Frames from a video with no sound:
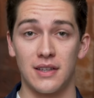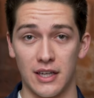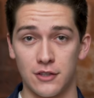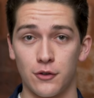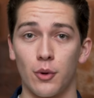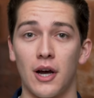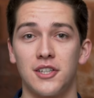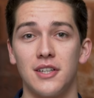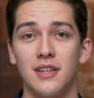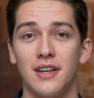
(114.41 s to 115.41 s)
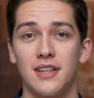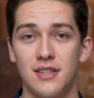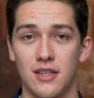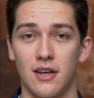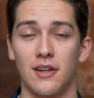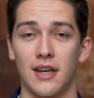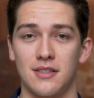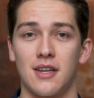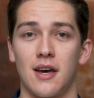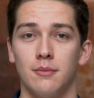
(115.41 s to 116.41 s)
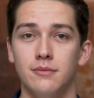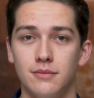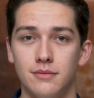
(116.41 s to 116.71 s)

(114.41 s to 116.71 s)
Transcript: Thanks for watching. See y'all next time.